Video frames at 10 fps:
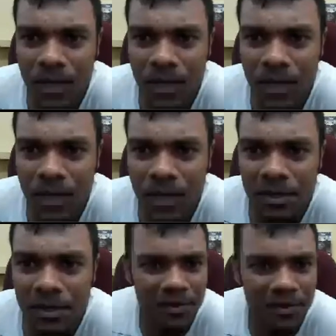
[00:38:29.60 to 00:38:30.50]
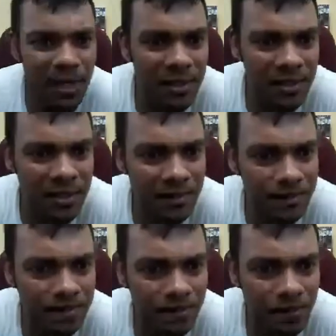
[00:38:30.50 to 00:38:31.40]
old one, which is
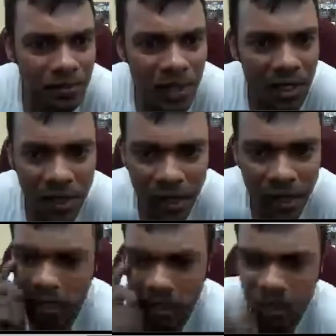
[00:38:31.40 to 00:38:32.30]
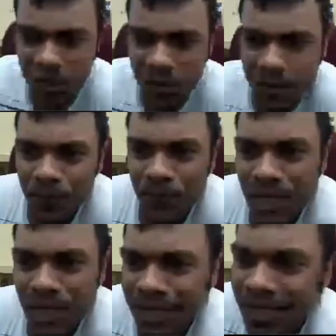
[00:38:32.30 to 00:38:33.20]
maybe not always
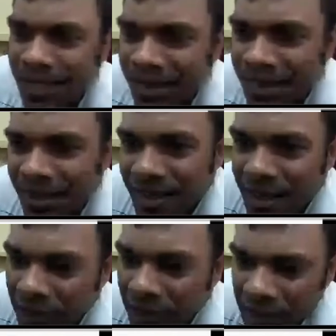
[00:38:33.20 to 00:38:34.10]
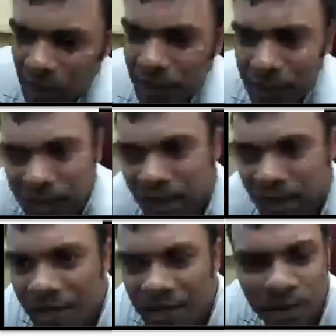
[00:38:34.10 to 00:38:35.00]
what you want, but
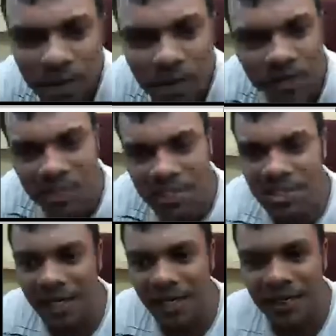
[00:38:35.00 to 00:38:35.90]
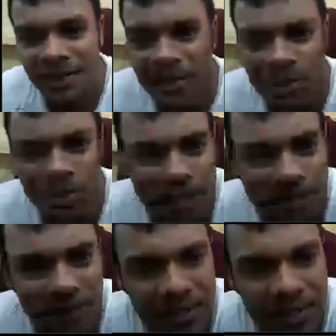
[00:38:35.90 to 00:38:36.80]
anyway, you you can do that. So there's a bit
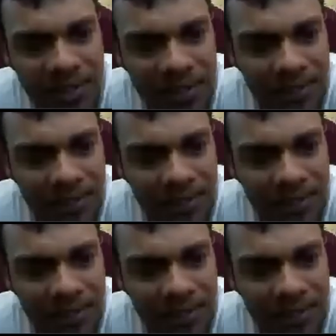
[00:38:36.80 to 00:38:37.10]
of